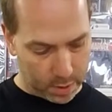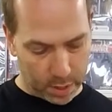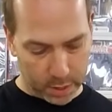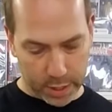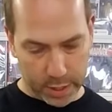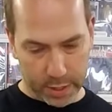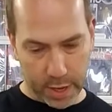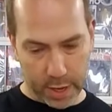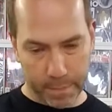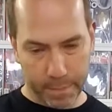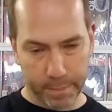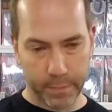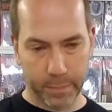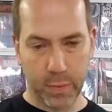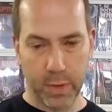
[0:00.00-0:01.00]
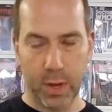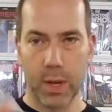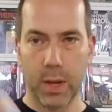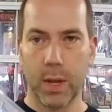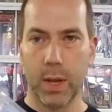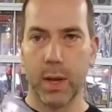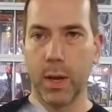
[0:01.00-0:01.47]
I'll take that.
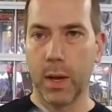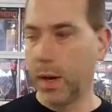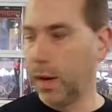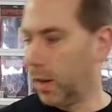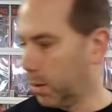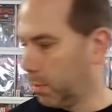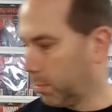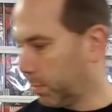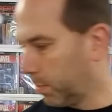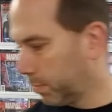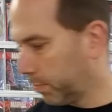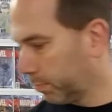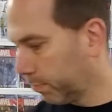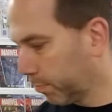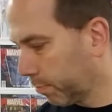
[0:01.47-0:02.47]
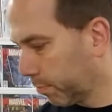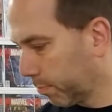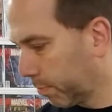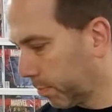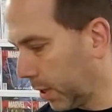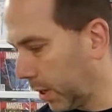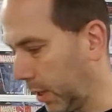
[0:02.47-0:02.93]
A
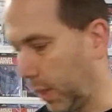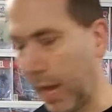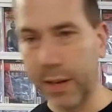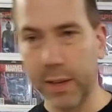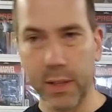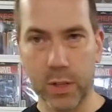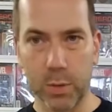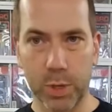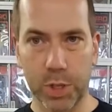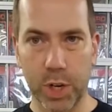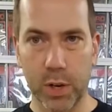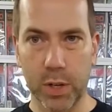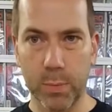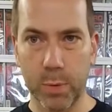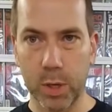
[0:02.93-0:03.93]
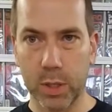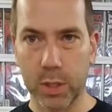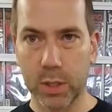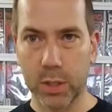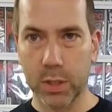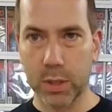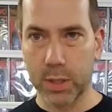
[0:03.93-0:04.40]
lot of these are Michalke
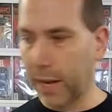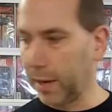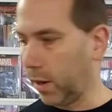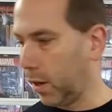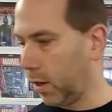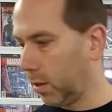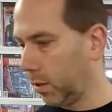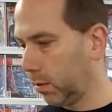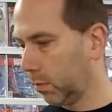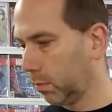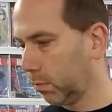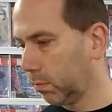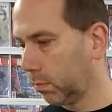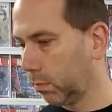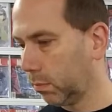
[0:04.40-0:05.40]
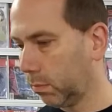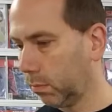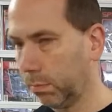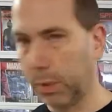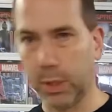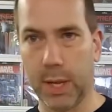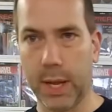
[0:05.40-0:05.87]
books. Not all,
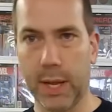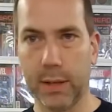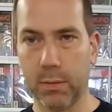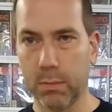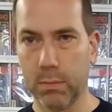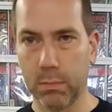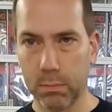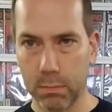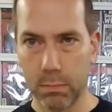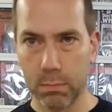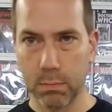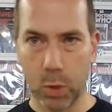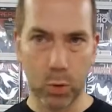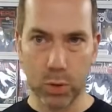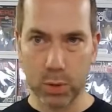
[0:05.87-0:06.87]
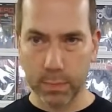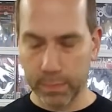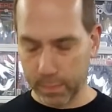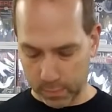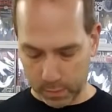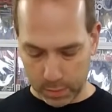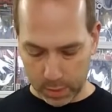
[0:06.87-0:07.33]
but a lot. Most.
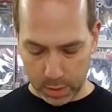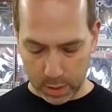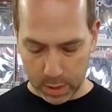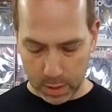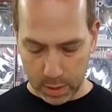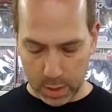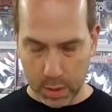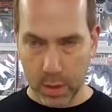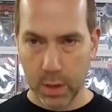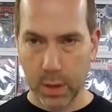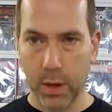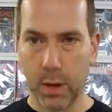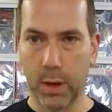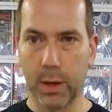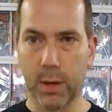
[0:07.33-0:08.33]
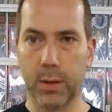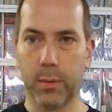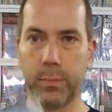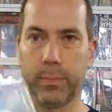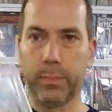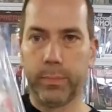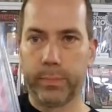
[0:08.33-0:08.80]

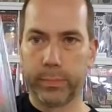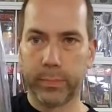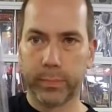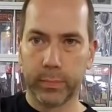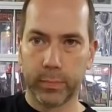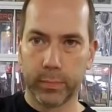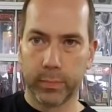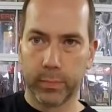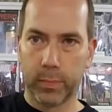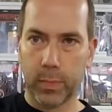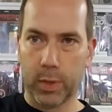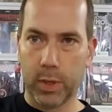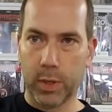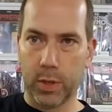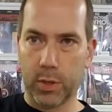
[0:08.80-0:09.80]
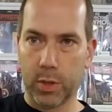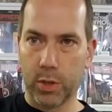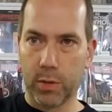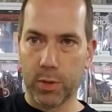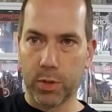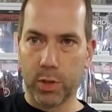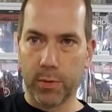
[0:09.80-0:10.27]
The
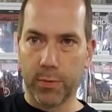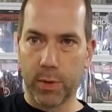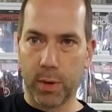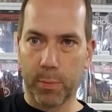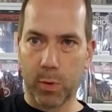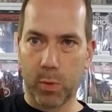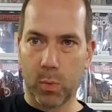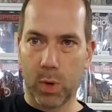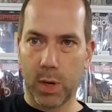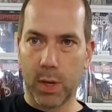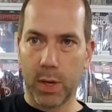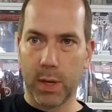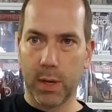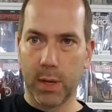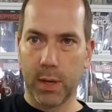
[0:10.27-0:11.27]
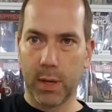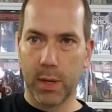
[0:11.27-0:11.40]
Silver Surfer #1,